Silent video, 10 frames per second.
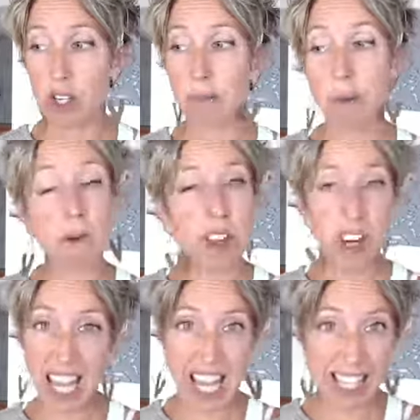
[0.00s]
can be with your
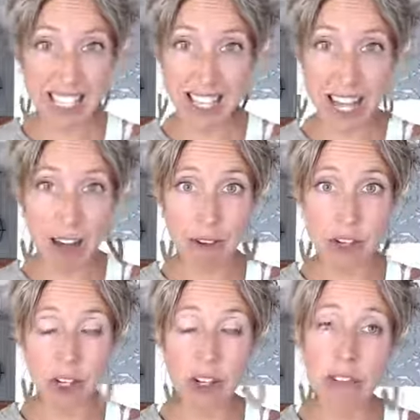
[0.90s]
kids in the
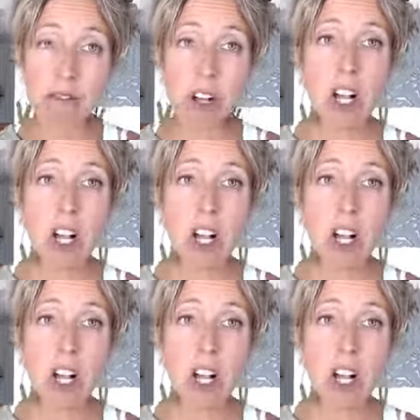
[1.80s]
afternoon,